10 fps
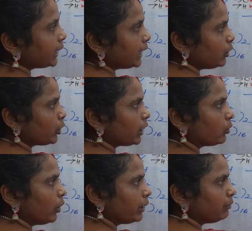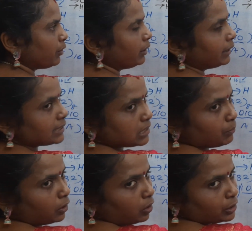Here you can go in for
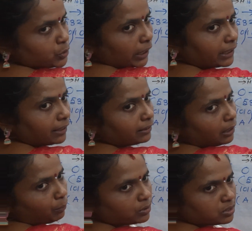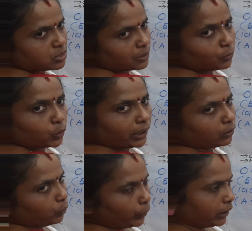decimal also, any other number system you
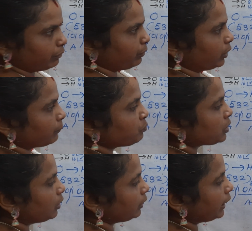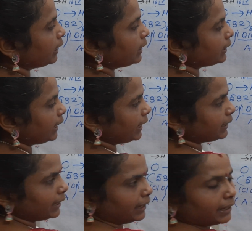can go in for. Okay,
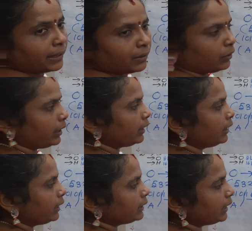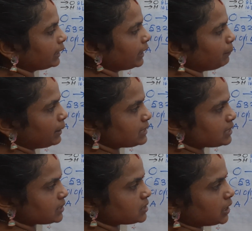AA. Okay, AA base
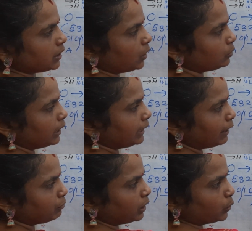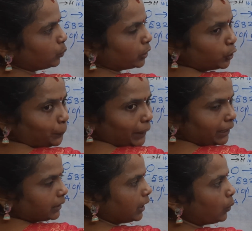16. Now that I have to convert to
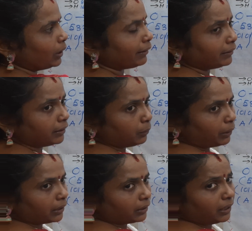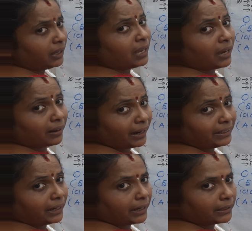binary. How I will write it in binary?
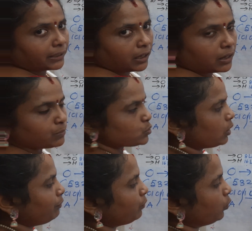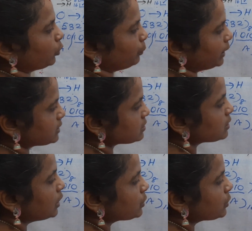Write in terms of 4 bits.